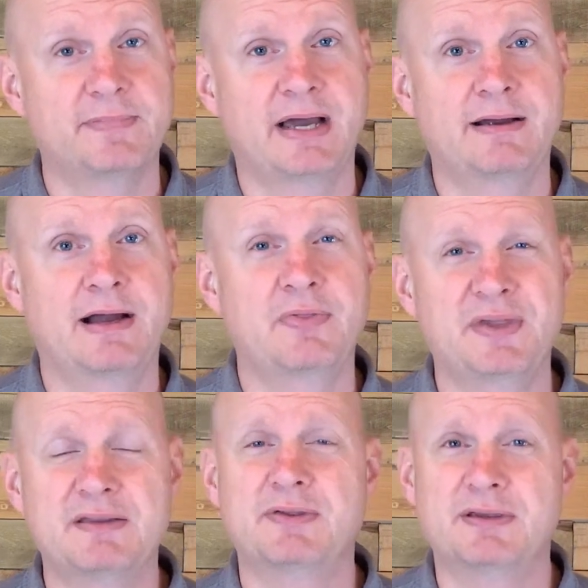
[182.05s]
I
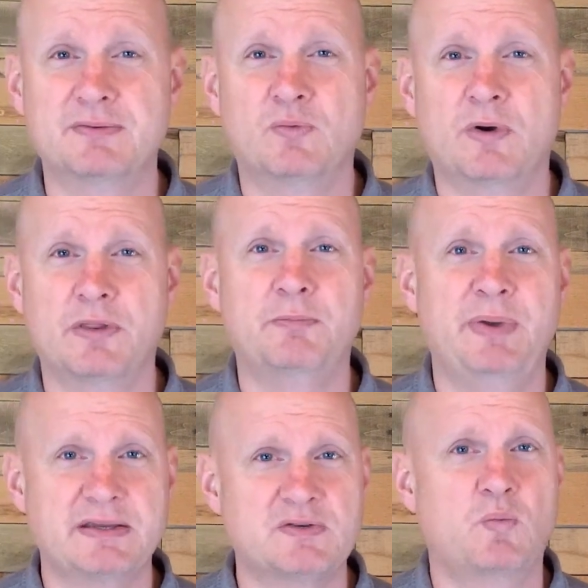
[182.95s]
think that one of the
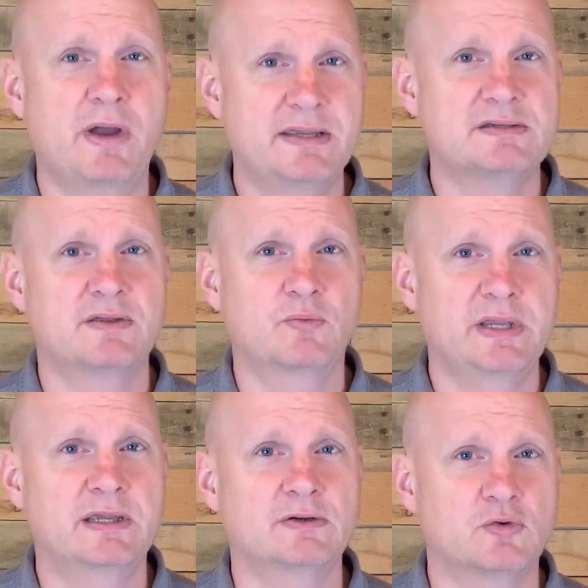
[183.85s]
best ways that we
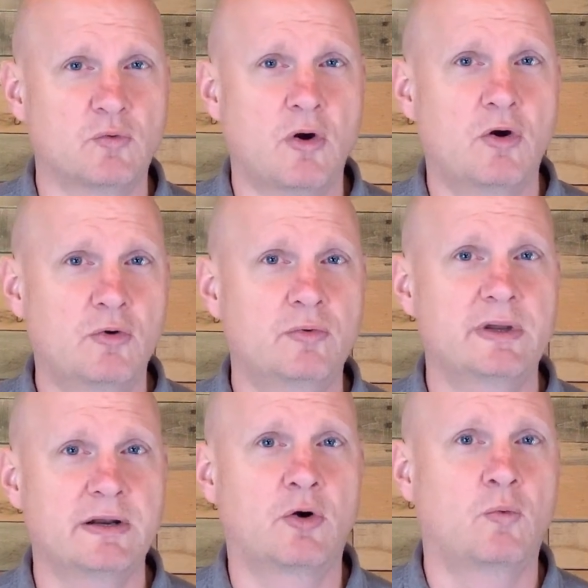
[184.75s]
can grow
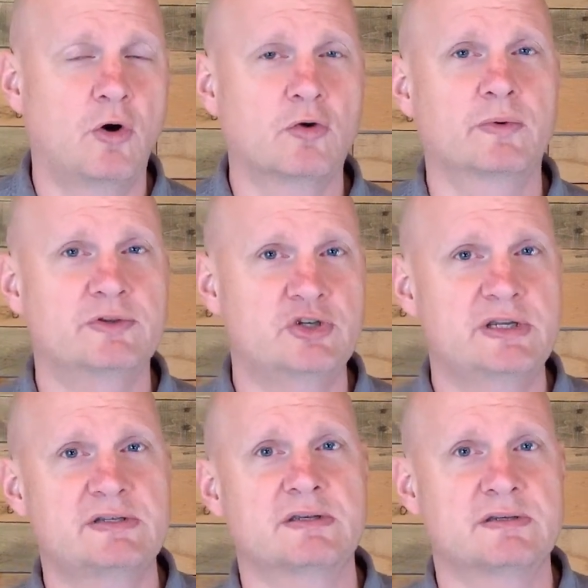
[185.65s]
in our walk with
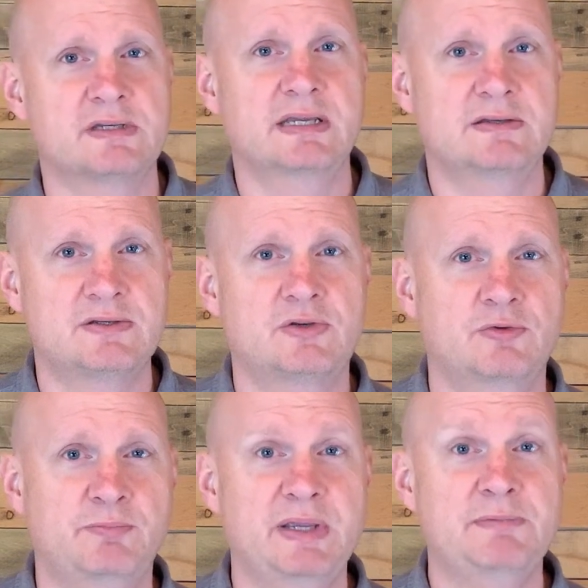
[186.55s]
Jesus is
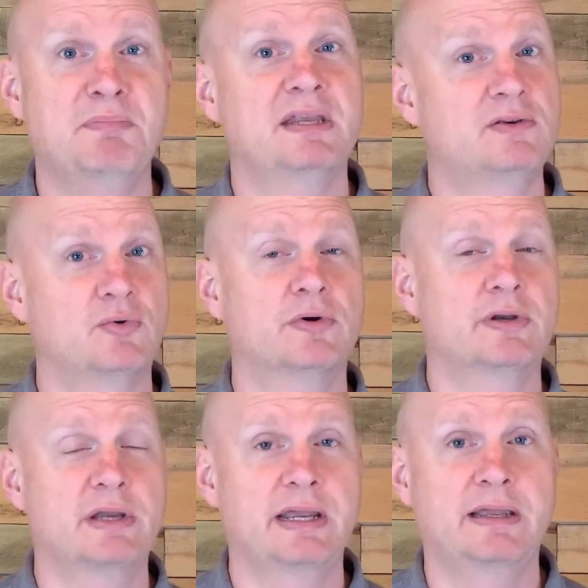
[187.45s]
to be
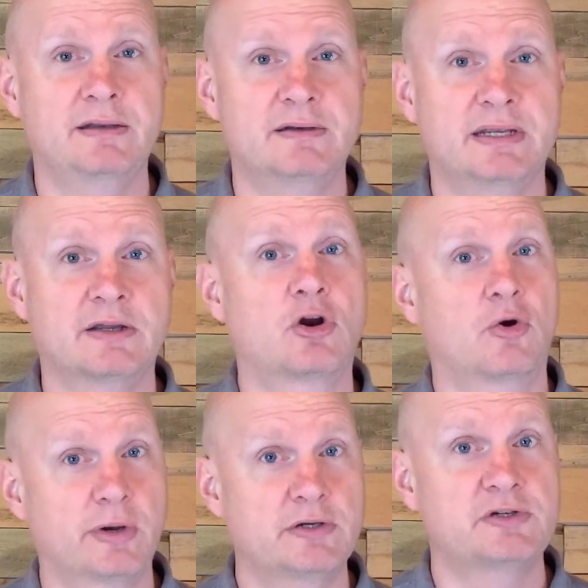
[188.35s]
mentored and
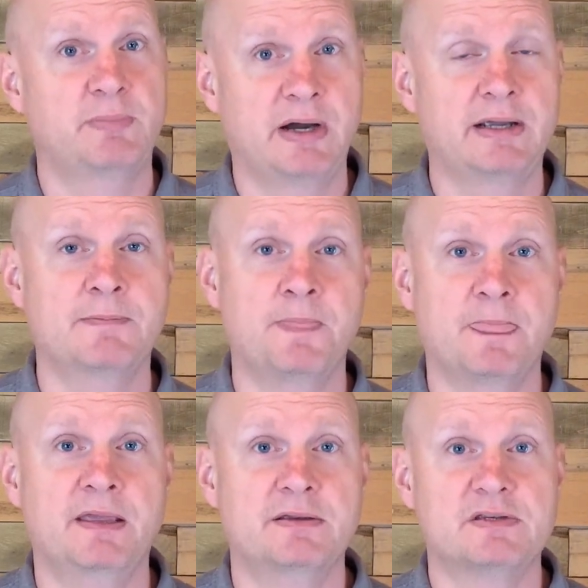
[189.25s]
encouraged by
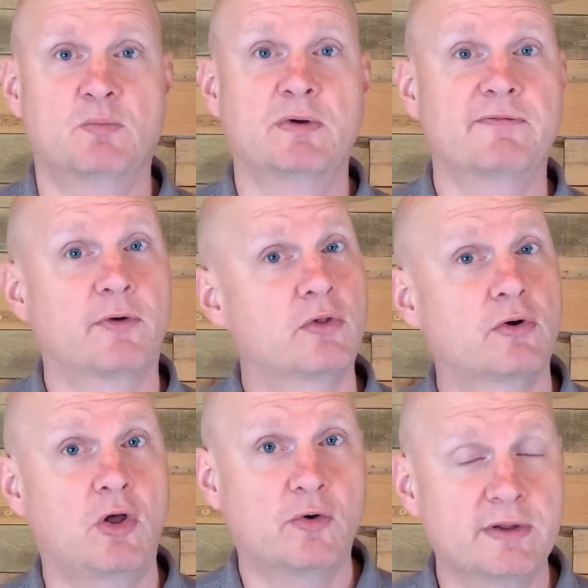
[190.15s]
someone further
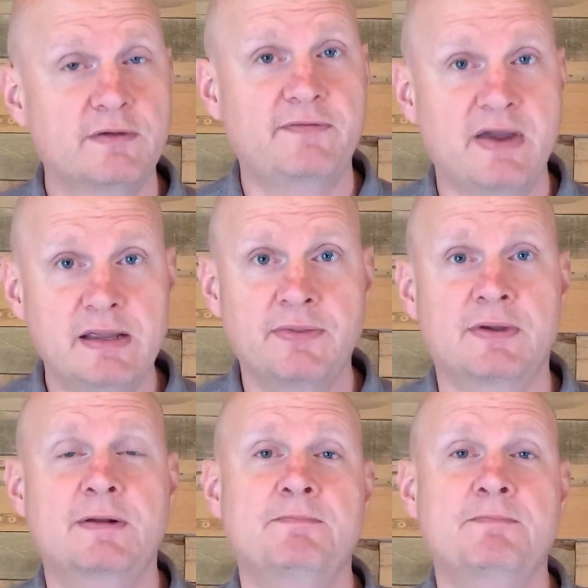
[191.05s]
along in the faith,